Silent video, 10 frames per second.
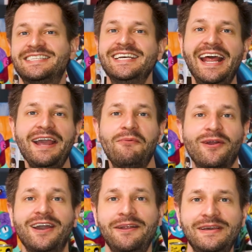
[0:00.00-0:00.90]
Today
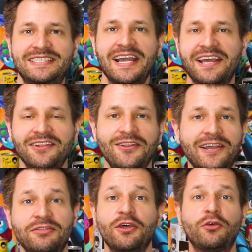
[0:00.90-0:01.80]
we're going to be taking a
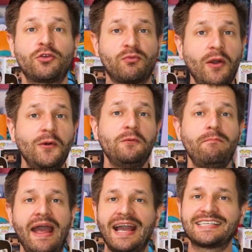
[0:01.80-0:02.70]
look at the
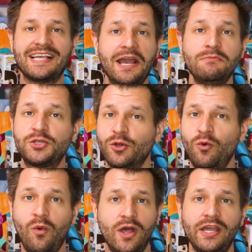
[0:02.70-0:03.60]
Thronmax
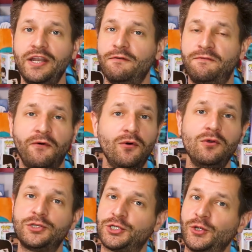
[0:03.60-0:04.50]
MDrill 1
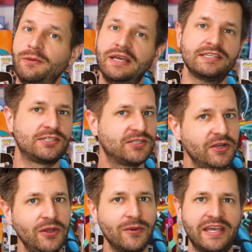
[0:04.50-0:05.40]
full streaming
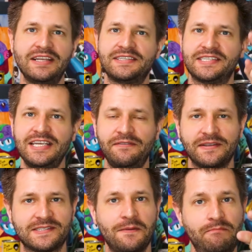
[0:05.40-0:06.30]
studio kit to see if
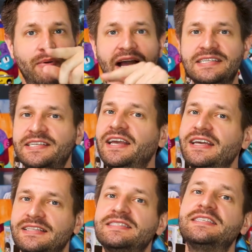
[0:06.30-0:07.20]
it's the best
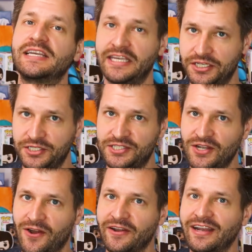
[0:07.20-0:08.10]
kit to get you
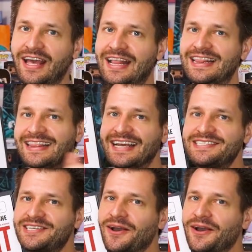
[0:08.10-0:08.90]
started. Let's